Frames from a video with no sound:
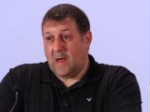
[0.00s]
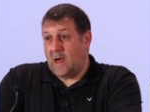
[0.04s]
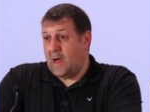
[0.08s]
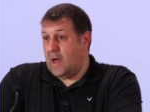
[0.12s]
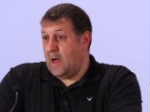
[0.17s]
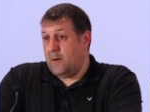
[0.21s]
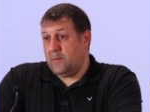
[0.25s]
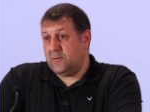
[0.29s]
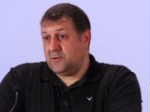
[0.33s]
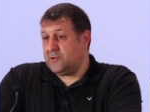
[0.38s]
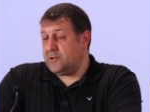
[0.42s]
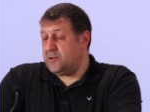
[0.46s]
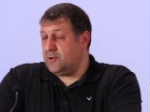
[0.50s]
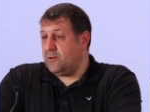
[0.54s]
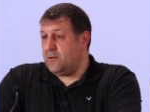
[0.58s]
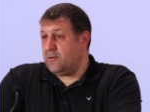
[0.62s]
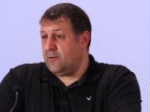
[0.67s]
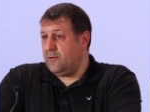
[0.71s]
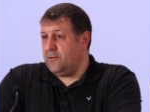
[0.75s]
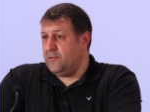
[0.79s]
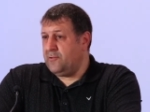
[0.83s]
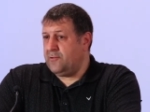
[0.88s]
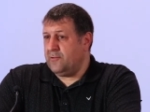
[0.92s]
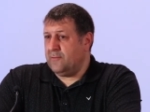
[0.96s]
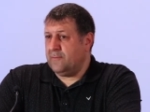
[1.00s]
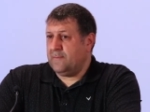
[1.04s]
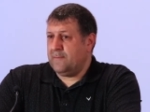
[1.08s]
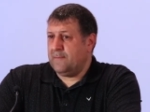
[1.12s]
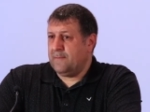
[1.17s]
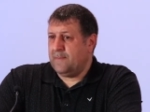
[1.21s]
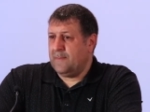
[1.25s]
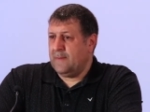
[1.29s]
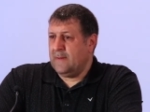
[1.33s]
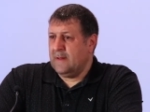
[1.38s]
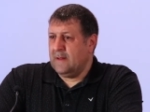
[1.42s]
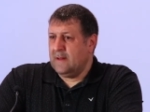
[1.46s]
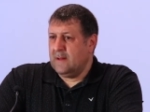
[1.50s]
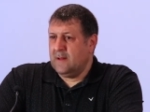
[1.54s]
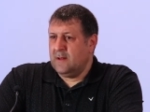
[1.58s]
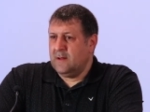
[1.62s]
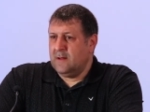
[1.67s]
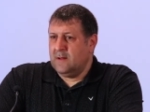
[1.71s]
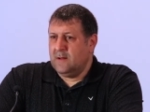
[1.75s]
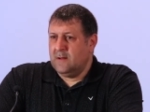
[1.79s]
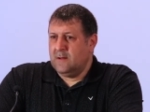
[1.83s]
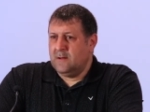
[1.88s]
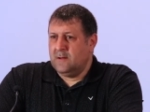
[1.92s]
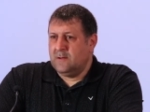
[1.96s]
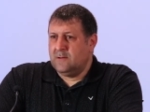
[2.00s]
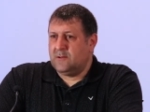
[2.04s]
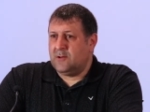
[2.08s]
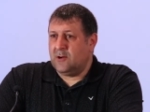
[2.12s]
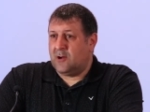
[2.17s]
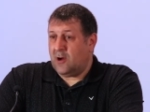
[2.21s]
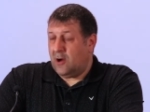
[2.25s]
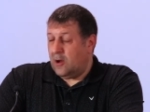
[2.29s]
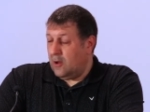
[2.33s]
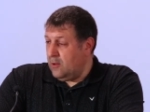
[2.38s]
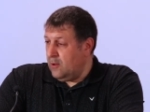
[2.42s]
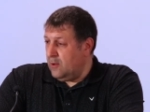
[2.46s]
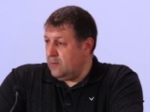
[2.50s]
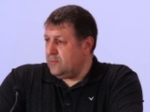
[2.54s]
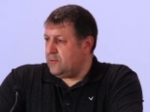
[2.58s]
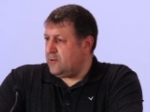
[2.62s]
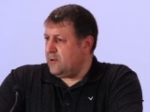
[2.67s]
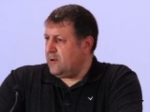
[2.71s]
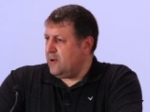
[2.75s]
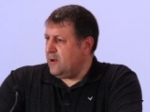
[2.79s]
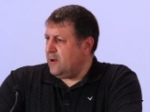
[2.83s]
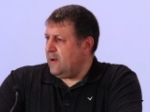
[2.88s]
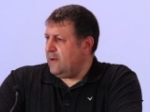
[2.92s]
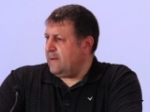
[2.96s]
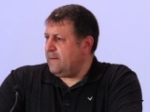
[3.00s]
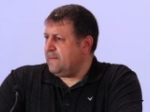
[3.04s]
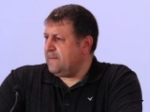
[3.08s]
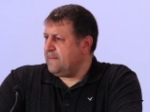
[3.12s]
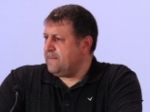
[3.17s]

I would just encourage you to call out to God.